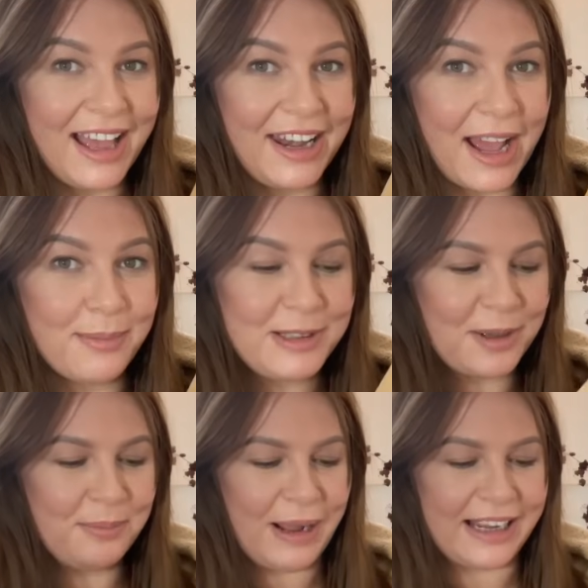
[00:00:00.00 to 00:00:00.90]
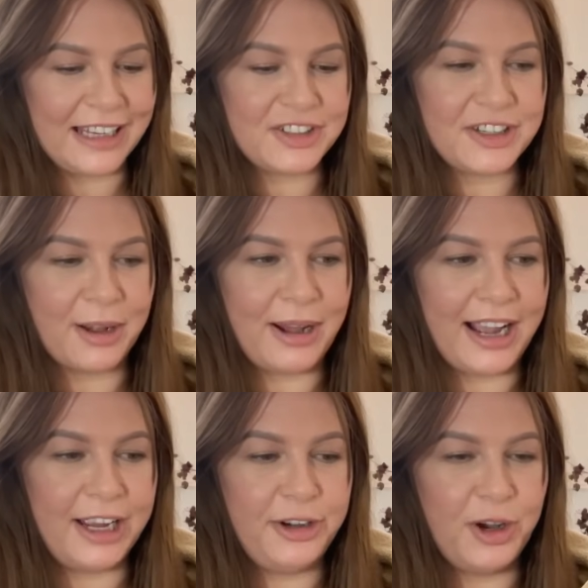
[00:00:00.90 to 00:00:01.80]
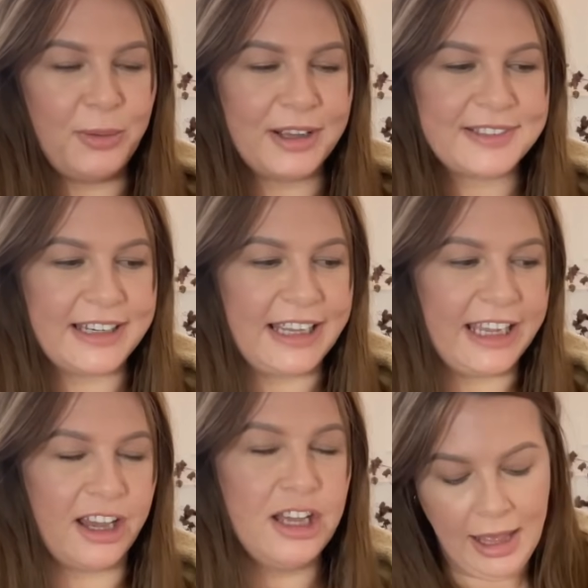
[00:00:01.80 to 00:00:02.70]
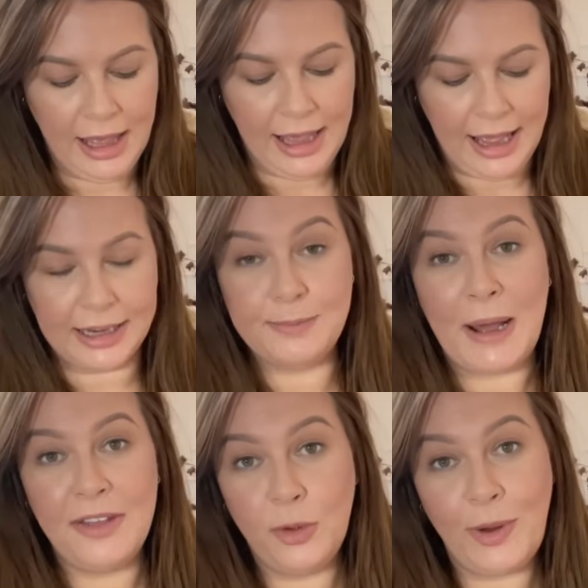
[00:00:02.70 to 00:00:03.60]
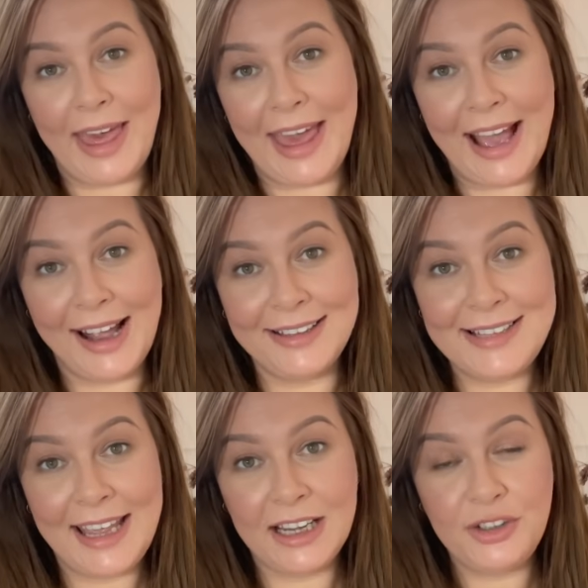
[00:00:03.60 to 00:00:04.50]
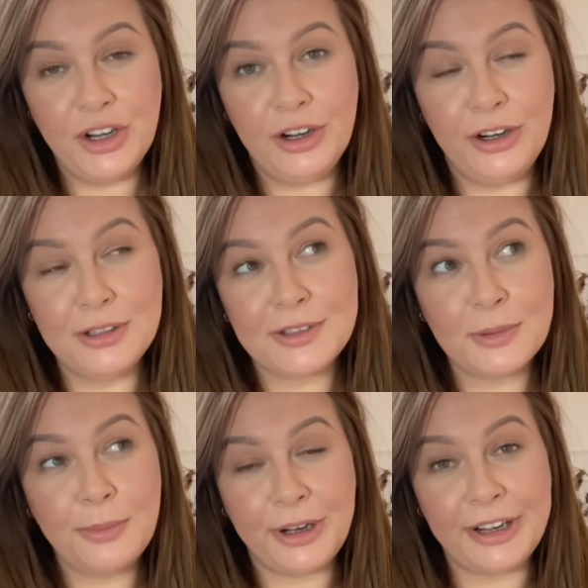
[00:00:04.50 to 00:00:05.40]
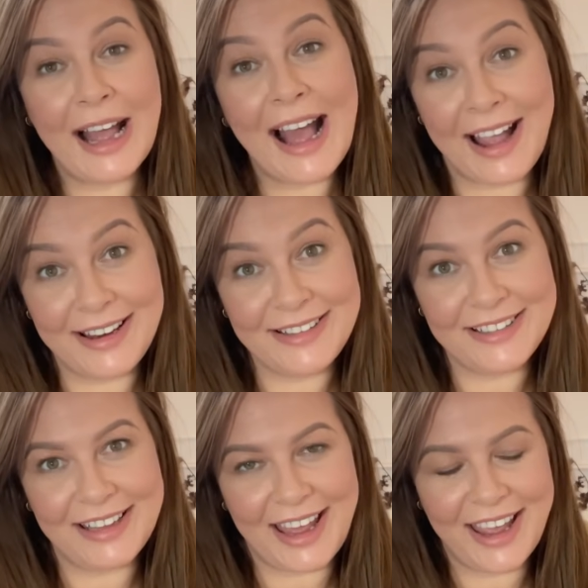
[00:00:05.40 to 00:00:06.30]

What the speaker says: An Amazon package. Now I know what's in here. And by the way, I take note, someone kindly